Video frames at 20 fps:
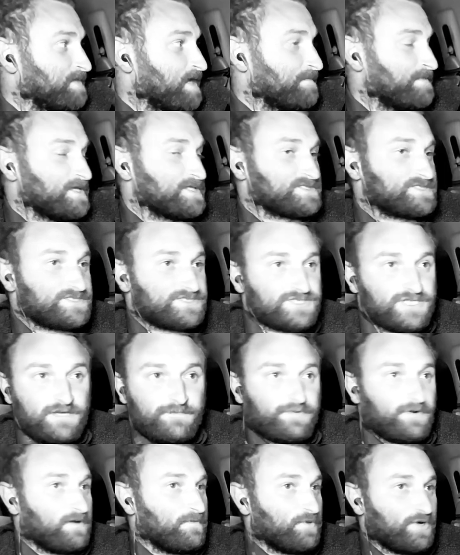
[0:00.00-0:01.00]
Maybe it's
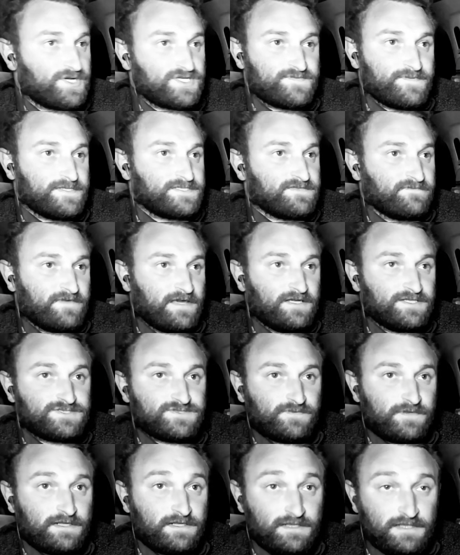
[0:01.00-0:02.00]
cheaper or more expensive
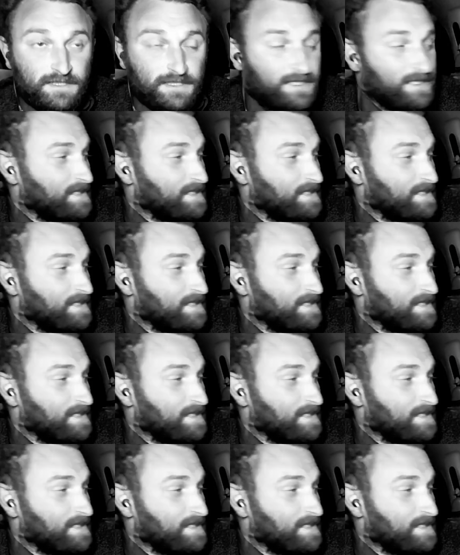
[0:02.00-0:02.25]
elsewhere.